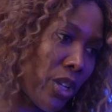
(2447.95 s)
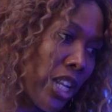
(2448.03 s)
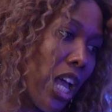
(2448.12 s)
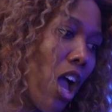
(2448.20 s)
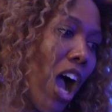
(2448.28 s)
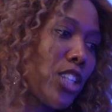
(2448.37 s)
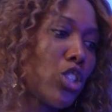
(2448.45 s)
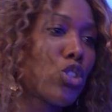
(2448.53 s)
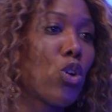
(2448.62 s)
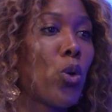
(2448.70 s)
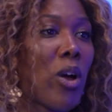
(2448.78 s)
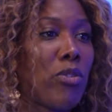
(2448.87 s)
And I just
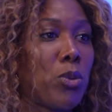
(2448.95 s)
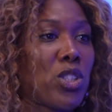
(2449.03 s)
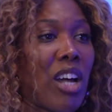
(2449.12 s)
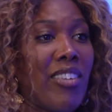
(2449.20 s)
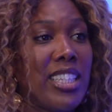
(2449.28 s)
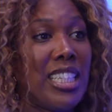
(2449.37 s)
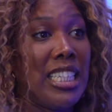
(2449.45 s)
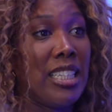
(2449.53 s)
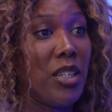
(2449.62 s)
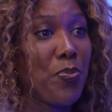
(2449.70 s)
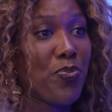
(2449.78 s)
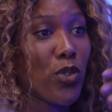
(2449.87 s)
saw whoever was
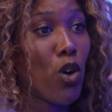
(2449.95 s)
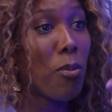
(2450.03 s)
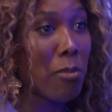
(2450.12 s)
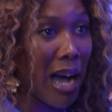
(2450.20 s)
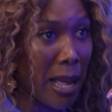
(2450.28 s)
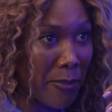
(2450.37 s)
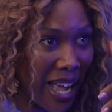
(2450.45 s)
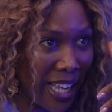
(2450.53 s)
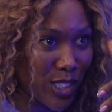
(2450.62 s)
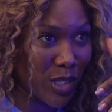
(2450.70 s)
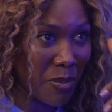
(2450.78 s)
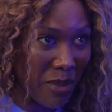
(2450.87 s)
directly on my
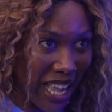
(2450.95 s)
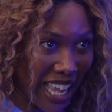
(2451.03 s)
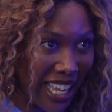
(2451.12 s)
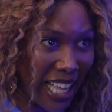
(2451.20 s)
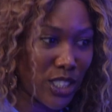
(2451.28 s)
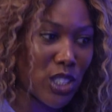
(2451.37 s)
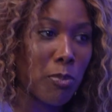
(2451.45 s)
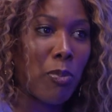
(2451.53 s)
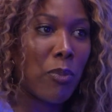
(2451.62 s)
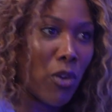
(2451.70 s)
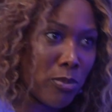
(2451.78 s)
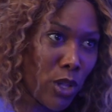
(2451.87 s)
page to me. And
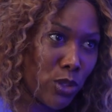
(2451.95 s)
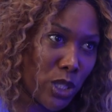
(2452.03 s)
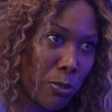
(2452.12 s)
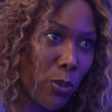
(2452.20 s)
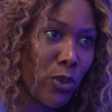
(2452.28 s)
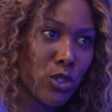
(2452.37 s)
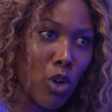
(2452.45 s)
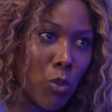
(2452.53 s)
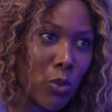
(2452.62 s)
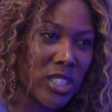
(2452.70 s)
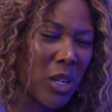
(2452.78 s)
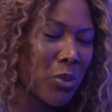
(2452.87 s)
from those supporters
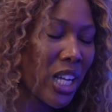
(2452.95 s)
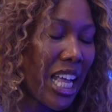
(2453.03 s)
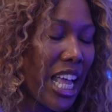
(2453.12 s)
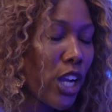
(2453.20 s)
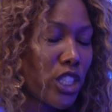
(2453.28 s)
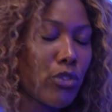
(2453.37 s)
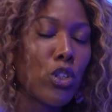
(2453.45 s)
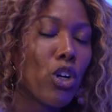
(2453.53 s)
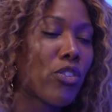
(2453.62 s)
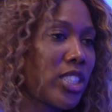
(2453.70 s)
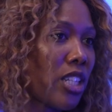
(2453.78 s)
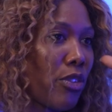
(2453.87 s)
onwards. Because if you
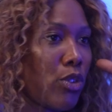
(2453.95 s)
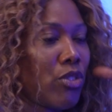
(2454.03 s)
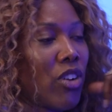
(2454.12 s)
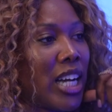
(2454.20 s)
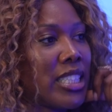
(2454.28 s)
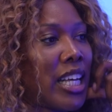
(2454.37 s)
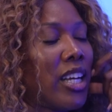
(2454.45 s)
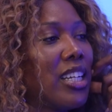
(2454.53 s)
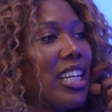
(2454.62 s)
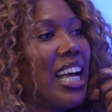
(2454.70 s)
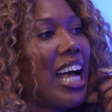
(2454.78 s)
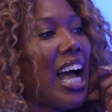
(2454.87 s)
look for stuff, you'll find it.
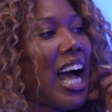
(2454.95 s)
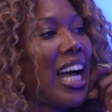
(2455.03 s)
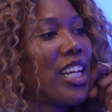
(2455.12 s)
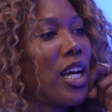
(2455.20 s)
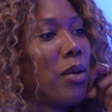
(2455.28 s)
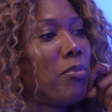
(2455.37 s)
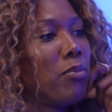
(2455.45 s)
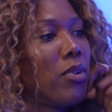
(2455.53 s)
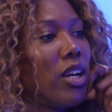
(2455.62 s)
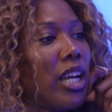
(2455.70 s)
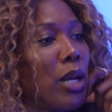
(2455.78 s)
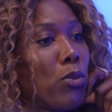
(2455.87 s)
And
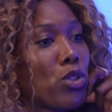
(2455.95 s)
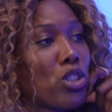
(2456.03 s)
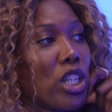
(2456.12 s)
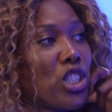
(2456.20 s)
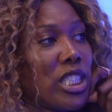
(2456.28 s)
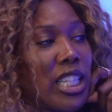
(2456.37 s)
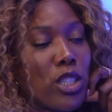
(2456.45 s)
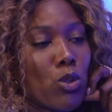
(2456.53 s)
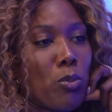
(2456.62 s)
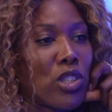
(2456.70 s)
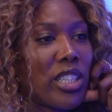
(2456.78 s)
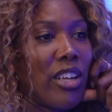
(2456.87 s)
she said it's all
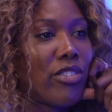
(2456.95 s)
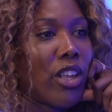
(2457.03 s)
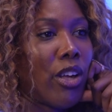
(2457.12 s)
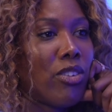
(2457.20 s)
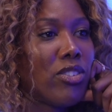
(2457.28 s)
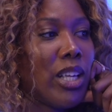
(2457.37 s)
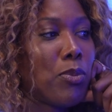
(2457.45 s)
positive though.